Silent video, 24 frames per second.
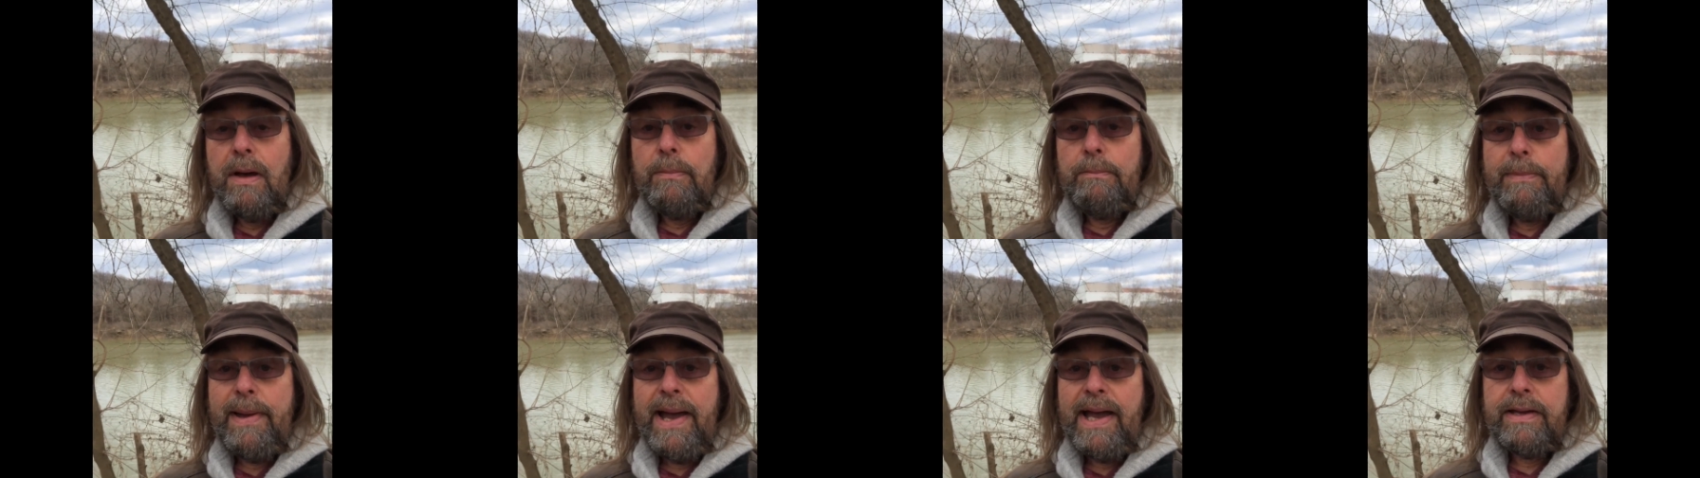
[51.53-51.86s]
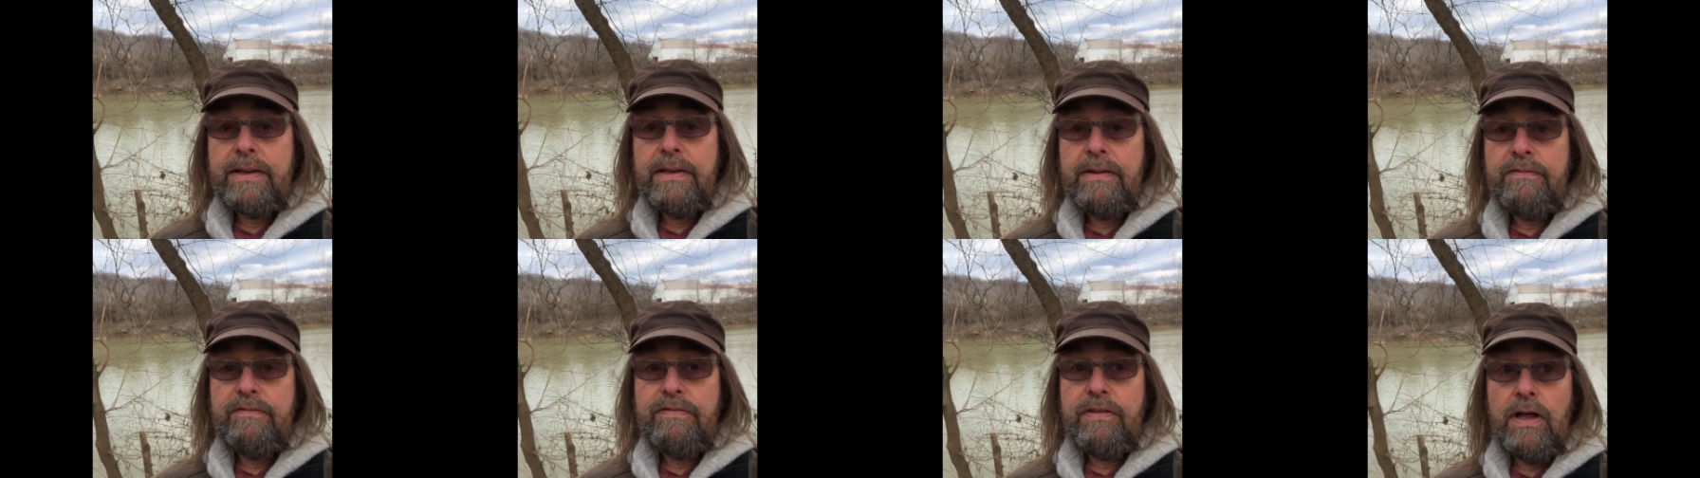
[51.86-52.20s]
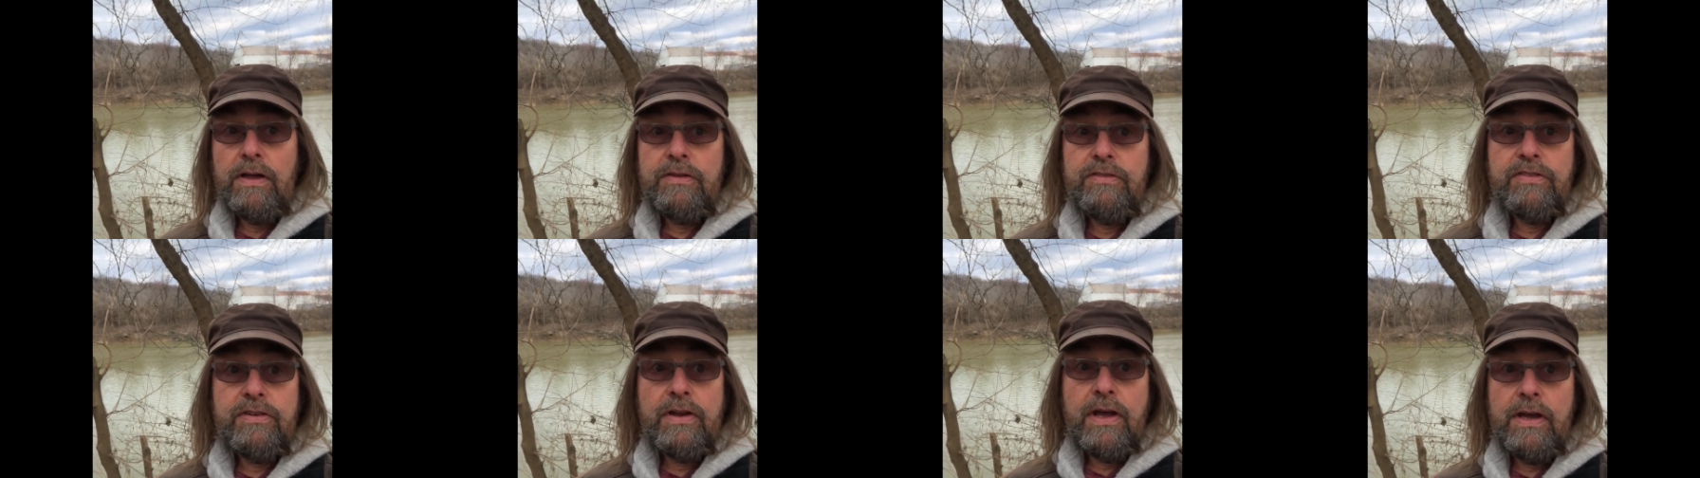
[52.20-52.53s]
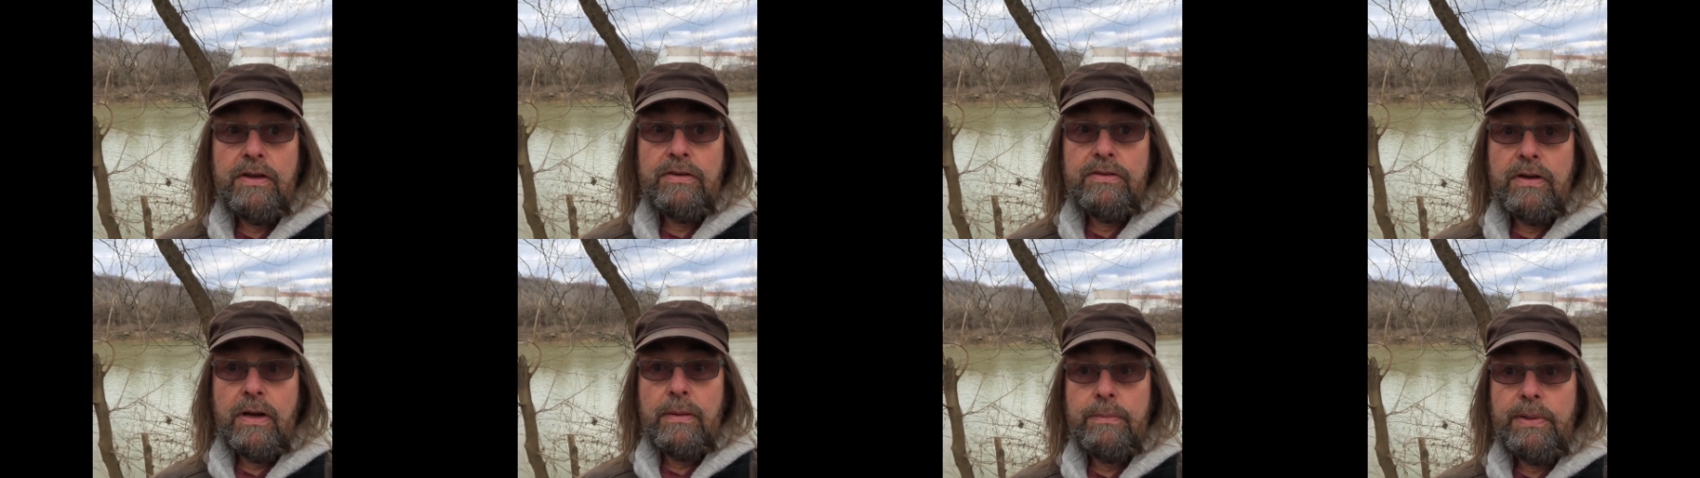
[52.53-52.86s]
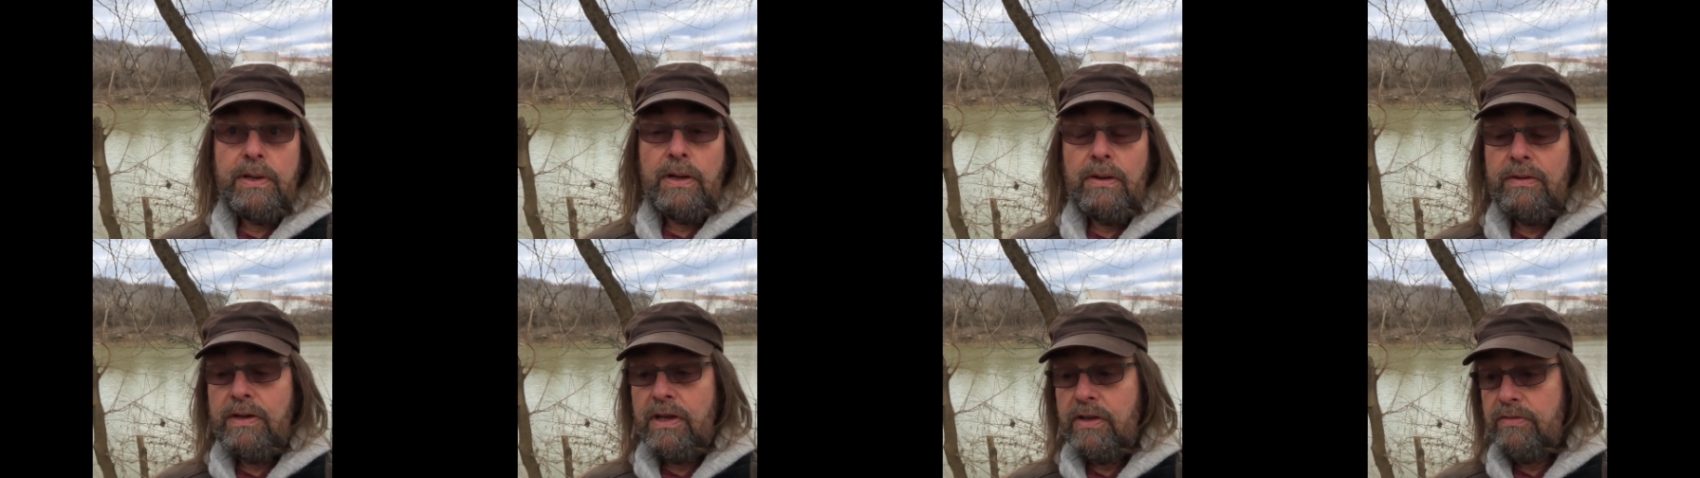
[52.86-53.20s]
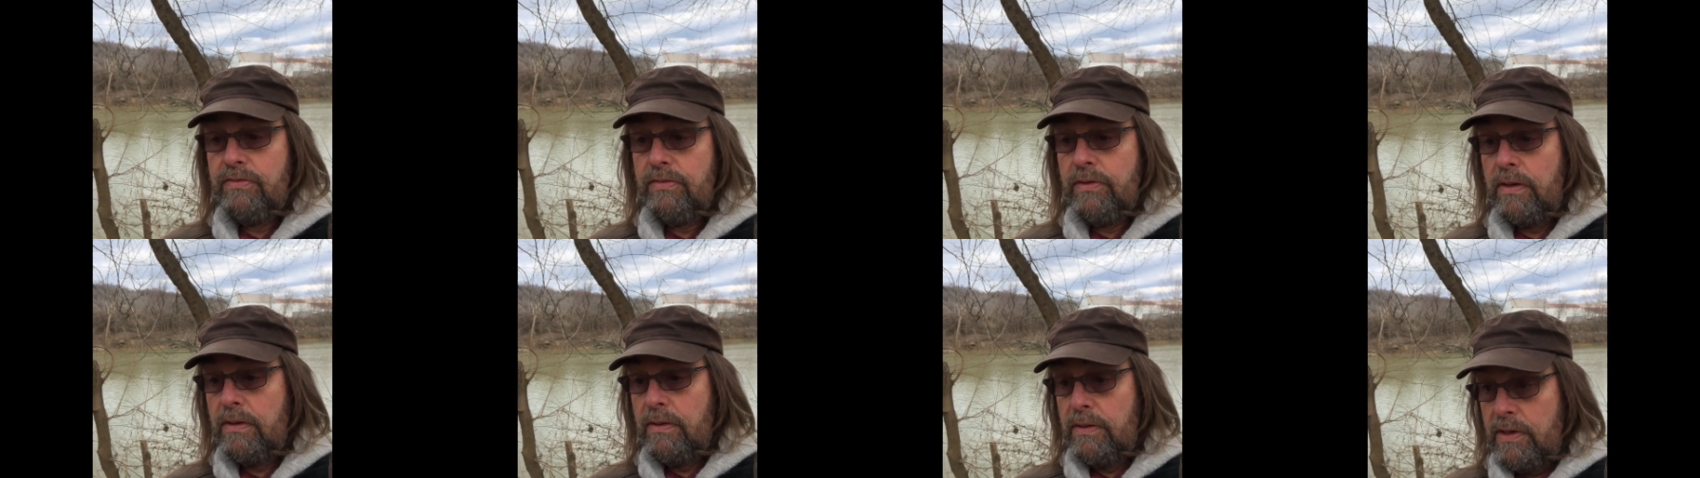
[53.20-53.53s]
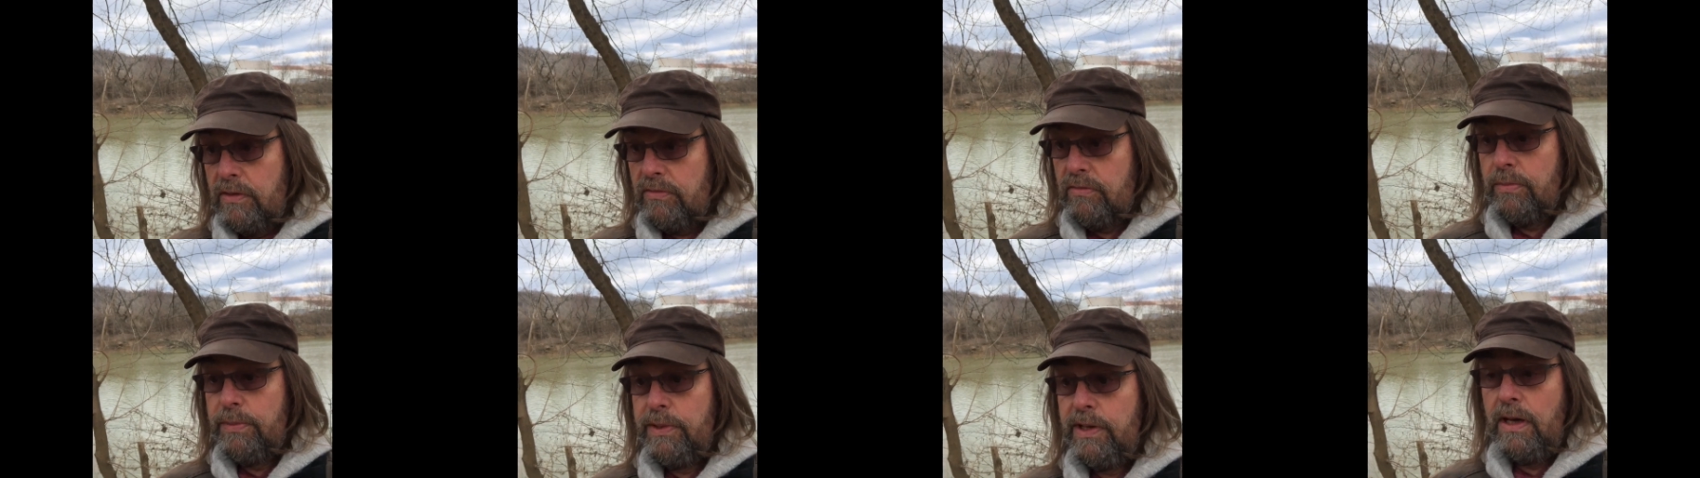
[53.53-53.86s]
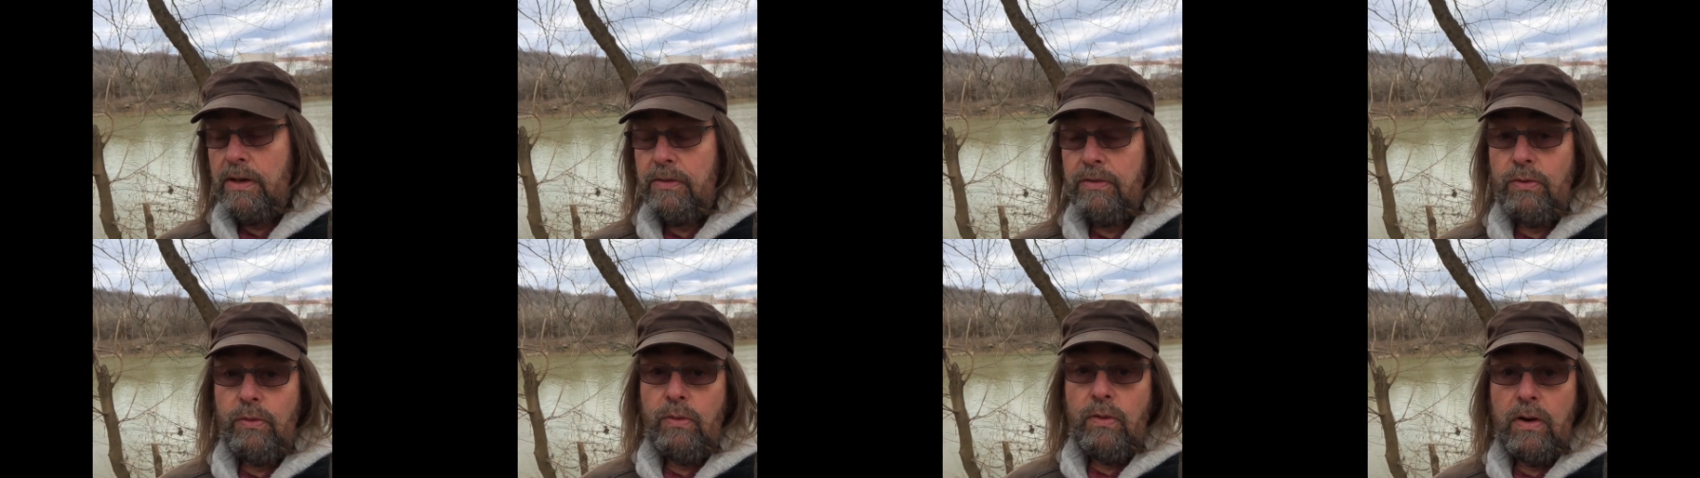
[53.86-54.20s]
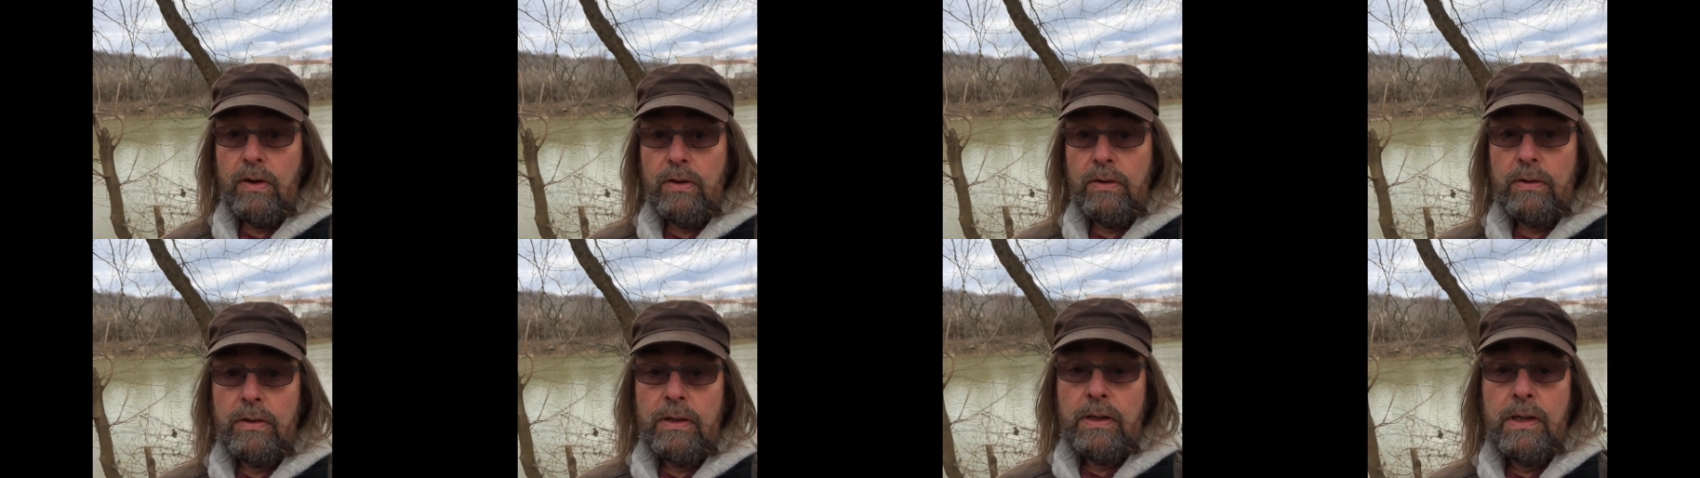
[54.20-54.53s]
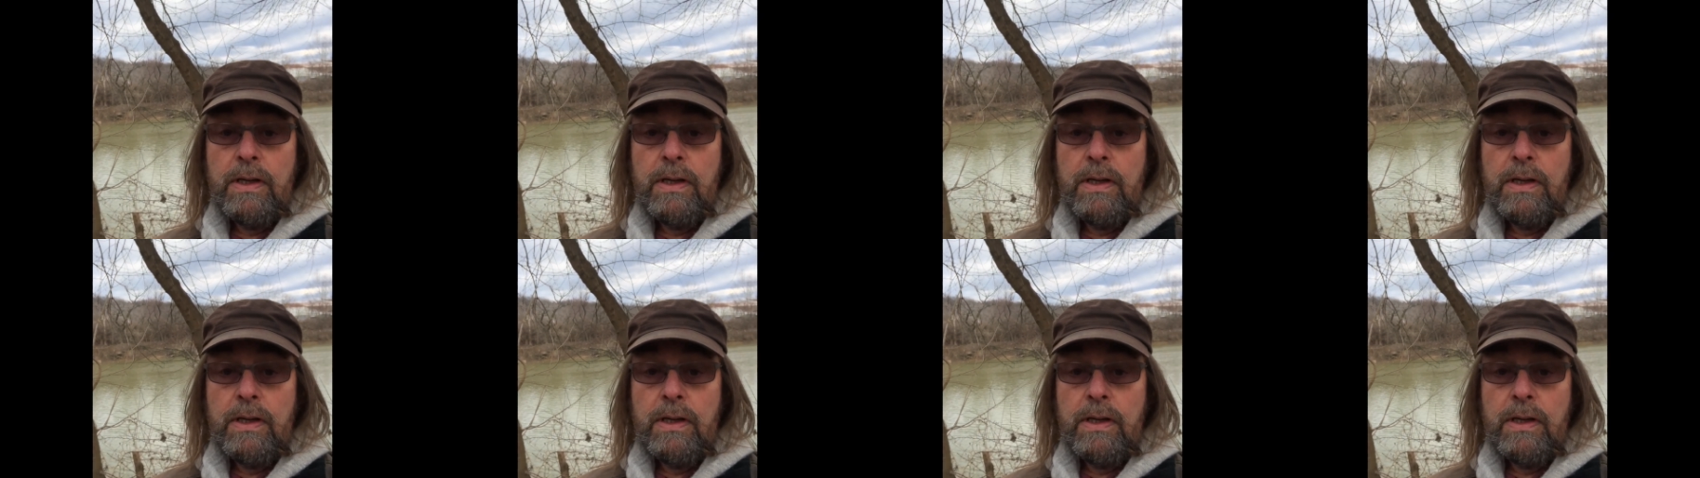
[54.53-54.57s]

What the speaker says: back at flood stage up here, and this will be underwater.